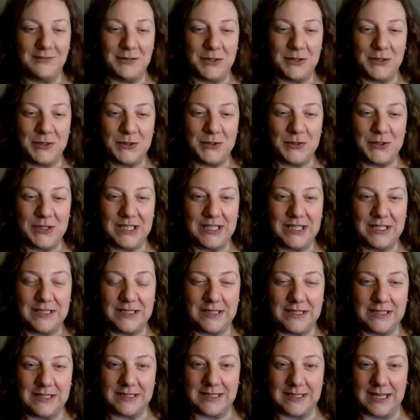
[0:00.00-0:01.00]
of alluded
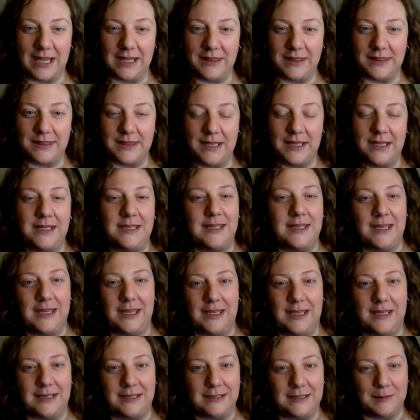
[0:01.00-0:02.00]
to this, I think,
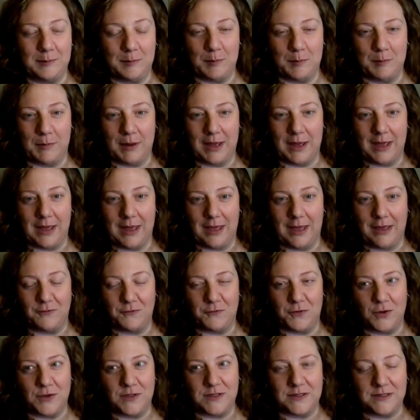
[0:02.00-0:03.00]
in my
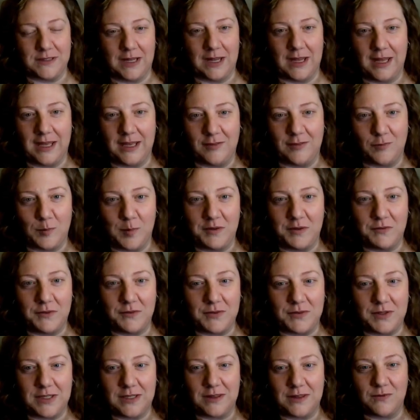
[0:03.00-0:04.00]
first live, my
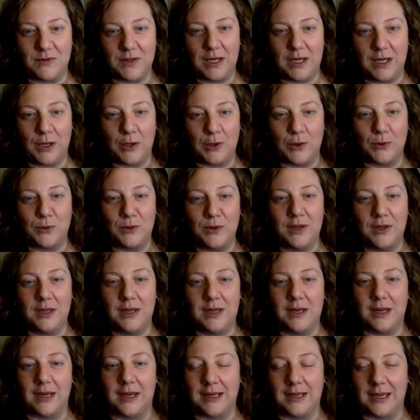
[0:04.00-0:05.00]
50th video.
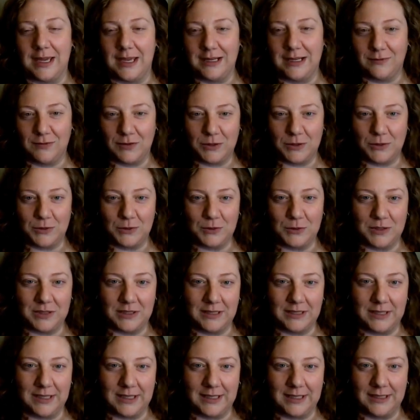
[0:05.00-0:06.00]
I kind of
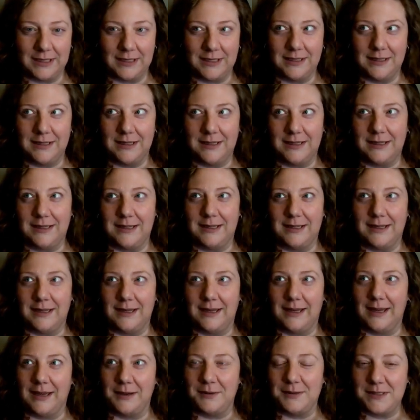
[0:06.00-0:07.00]
alluded, like,
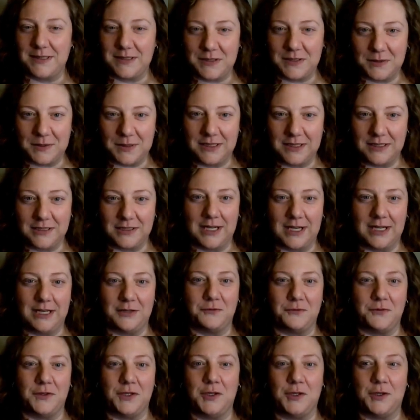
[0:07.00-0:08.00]
I was trying to
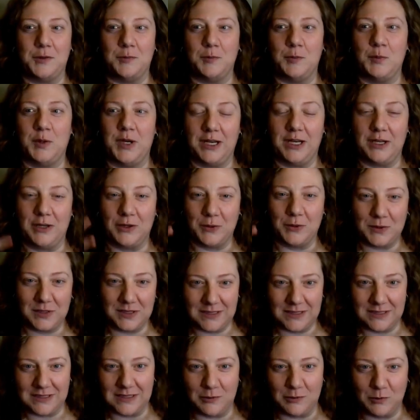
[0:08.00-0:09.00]
film, and what I
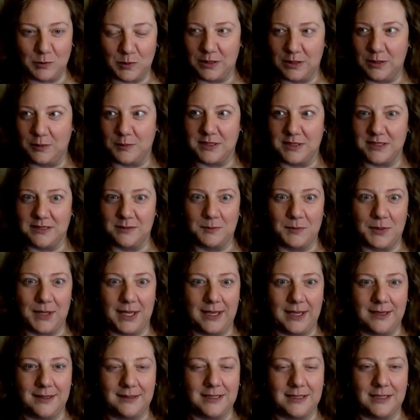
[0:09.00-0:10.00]
noticed is I really wasn't
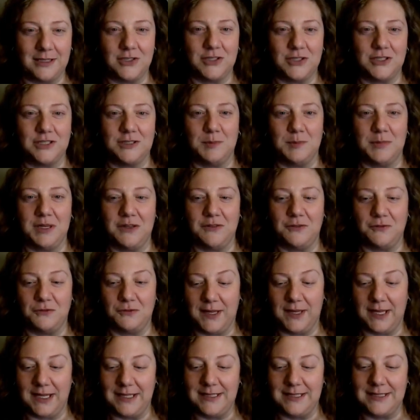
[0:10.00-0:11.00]
paying attention to my
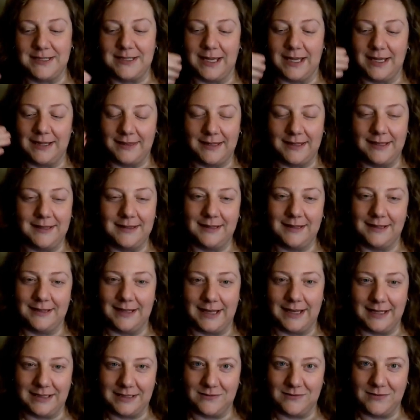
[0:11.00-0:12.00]
face. I think the
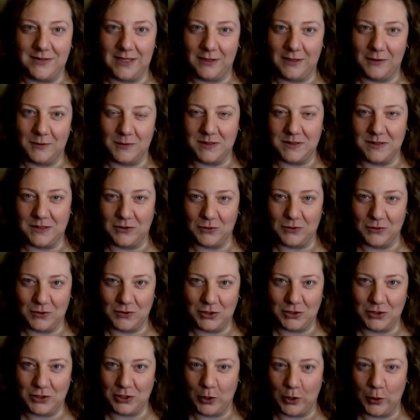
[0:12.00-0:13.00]
next video is going
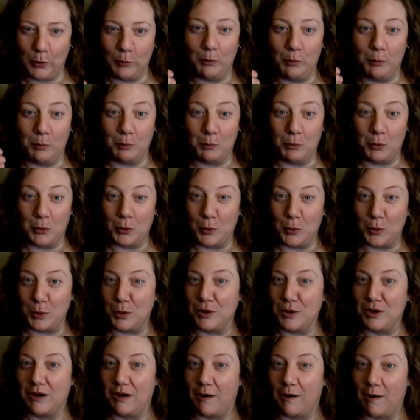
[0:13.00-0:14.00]
to show
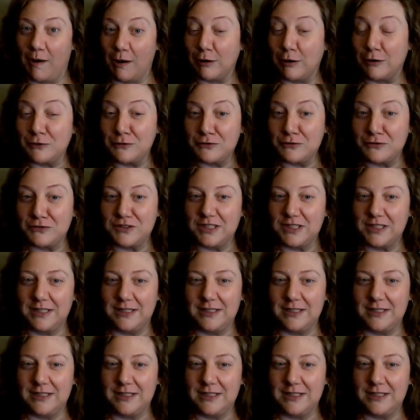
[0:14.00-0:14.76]
more of